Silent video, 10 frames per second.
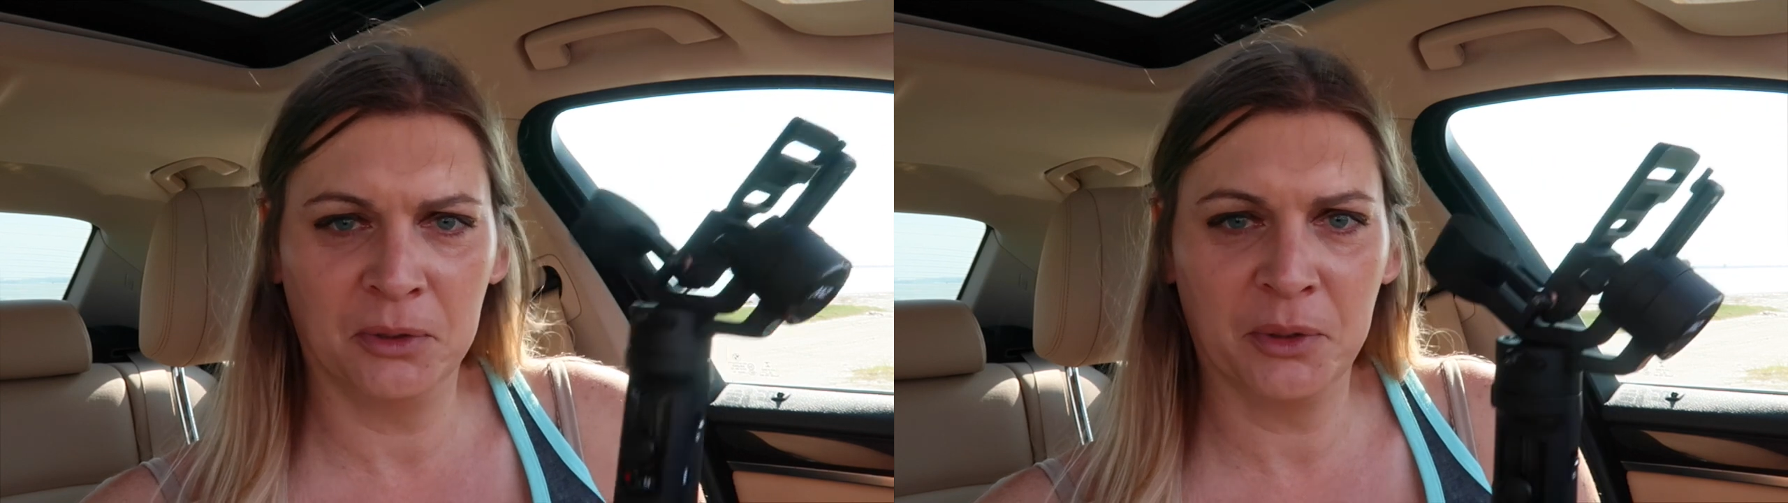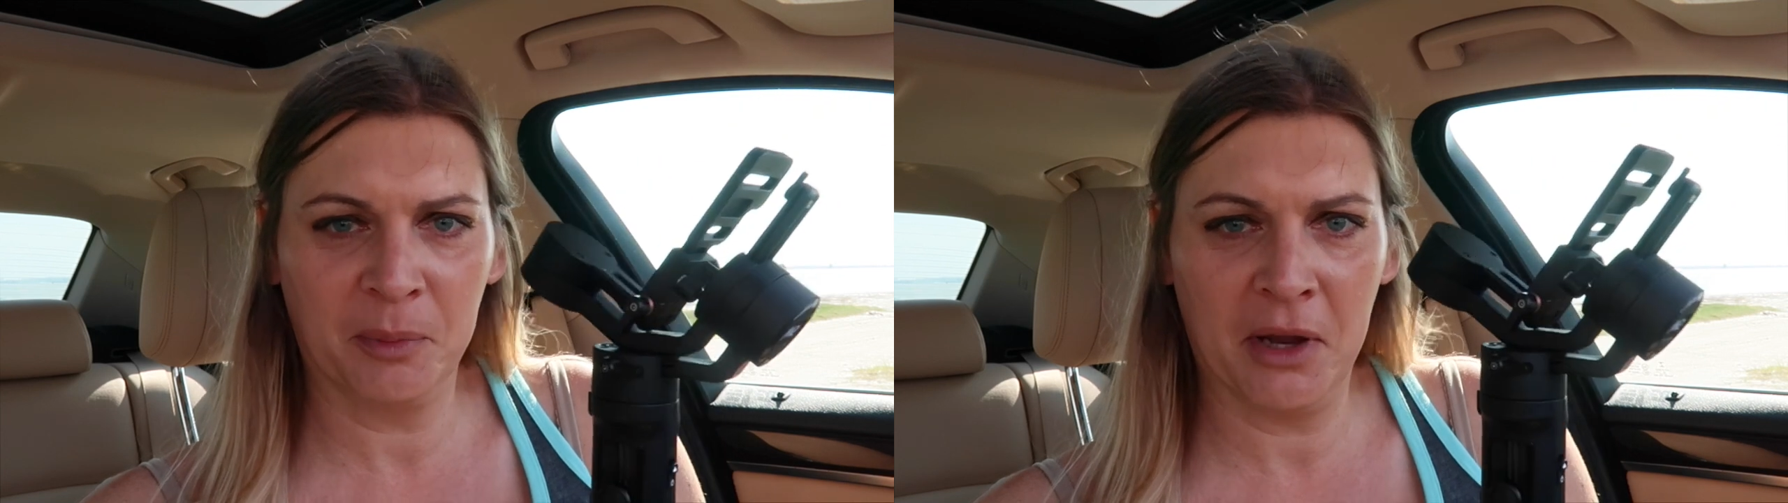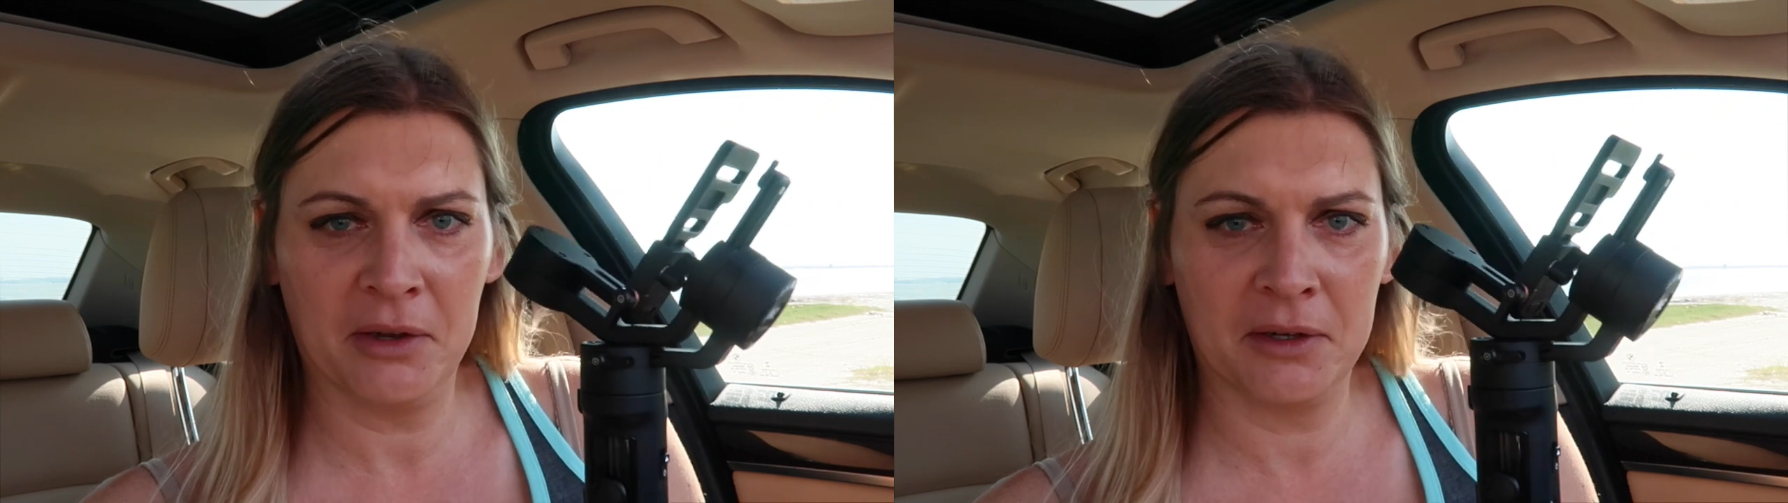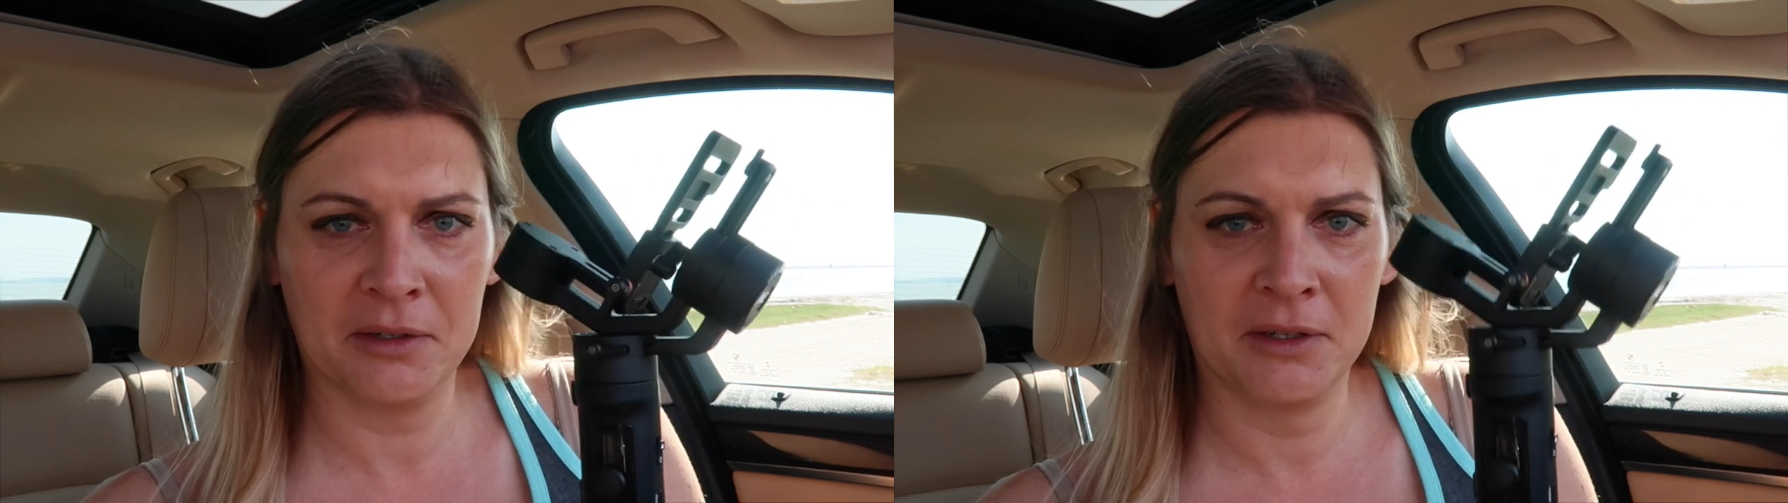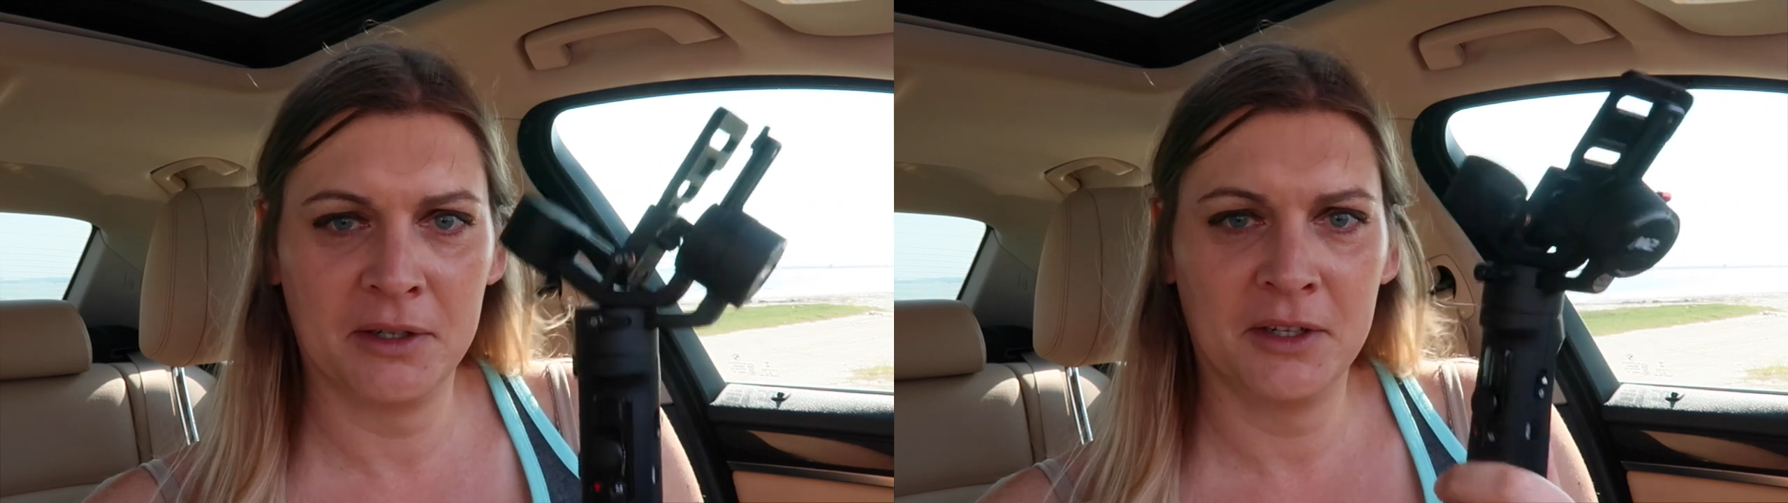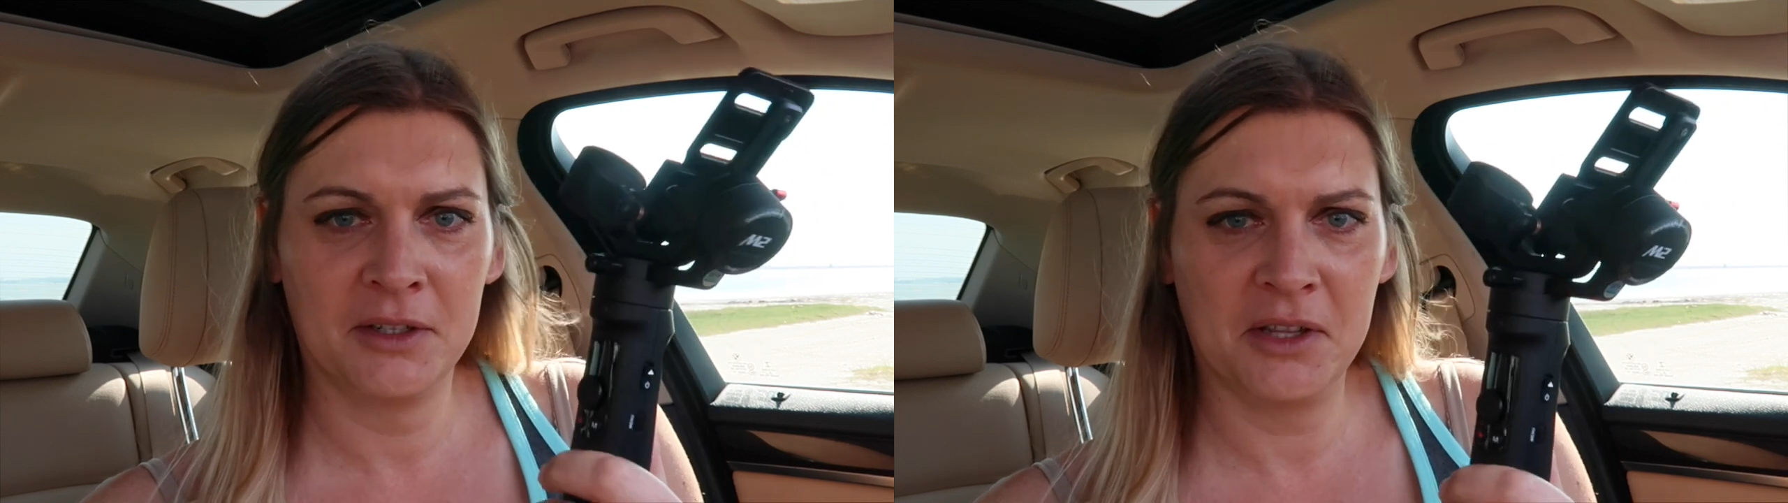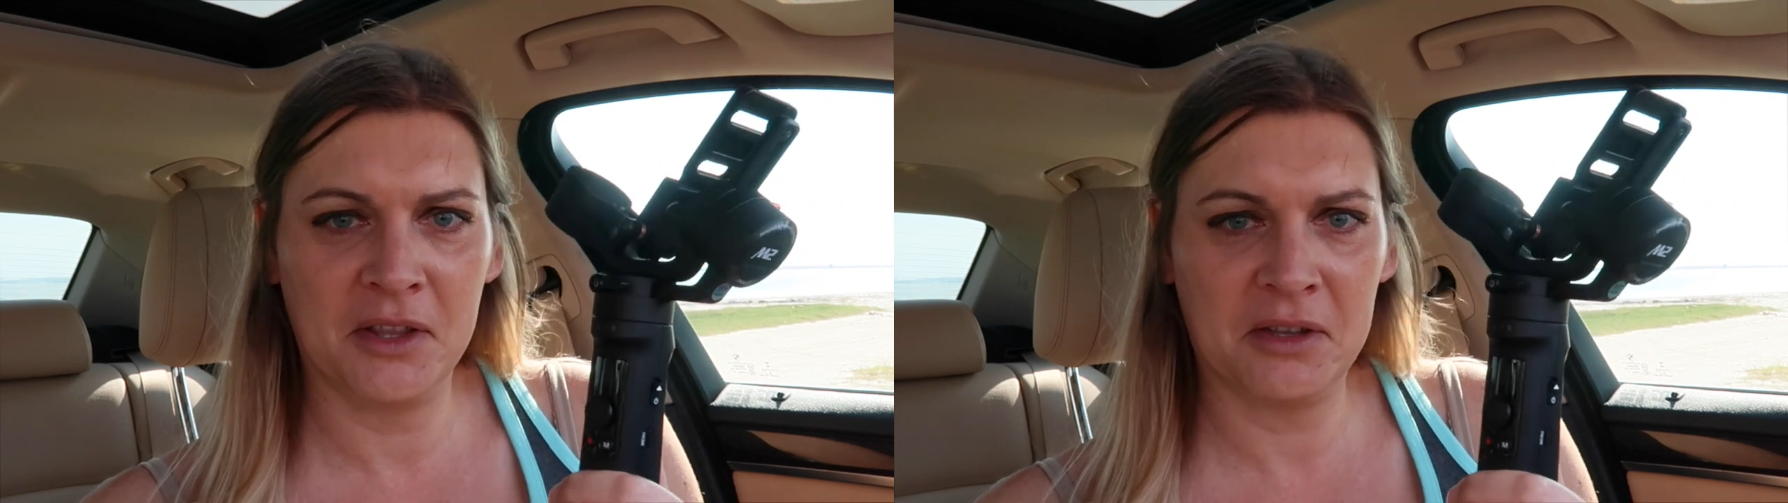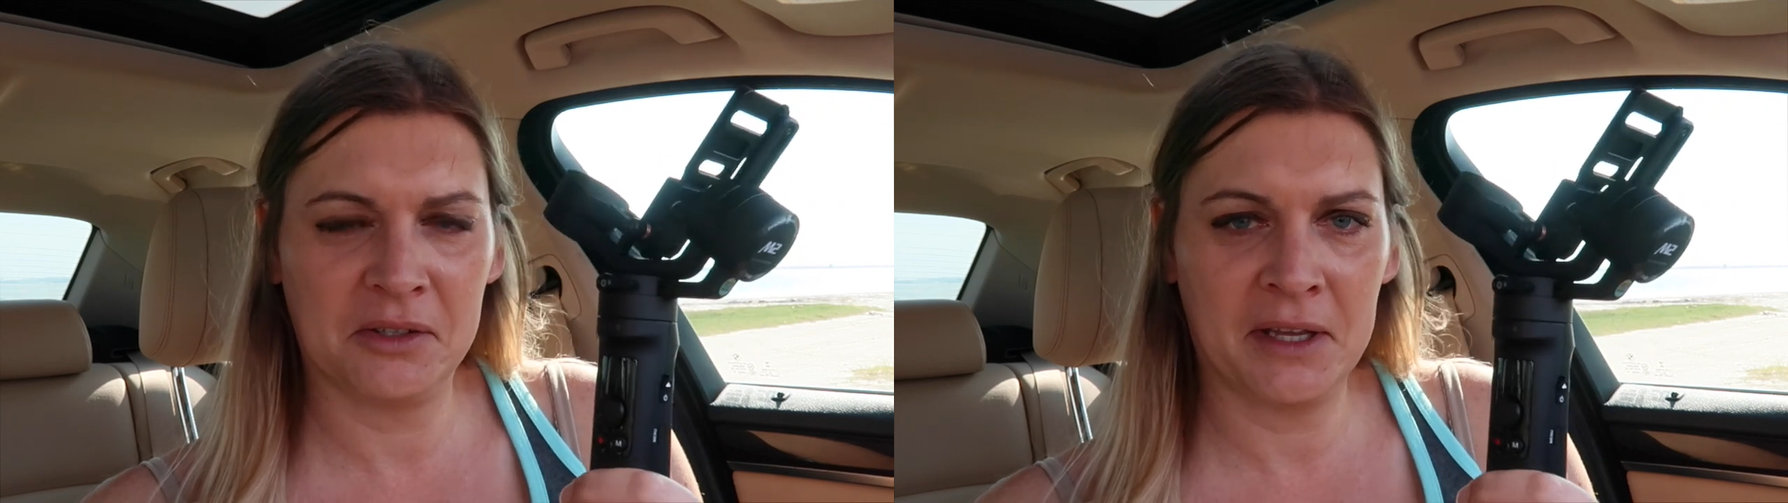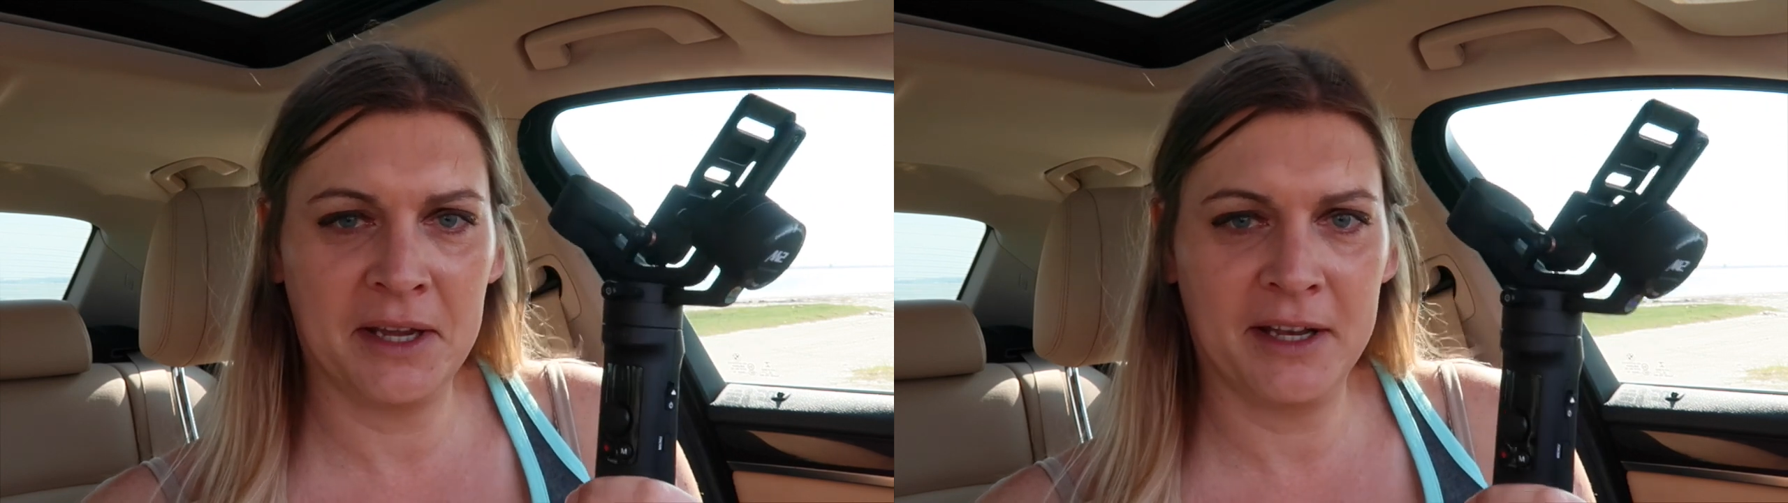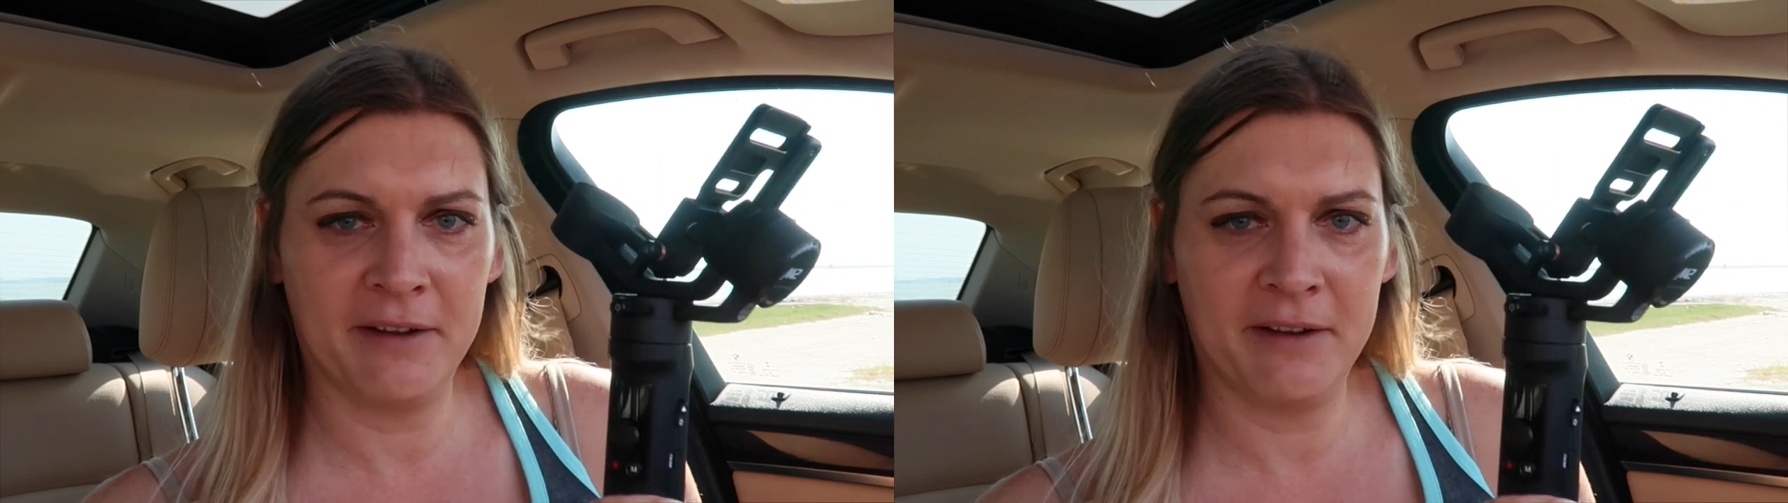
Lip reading: older brother to this thing.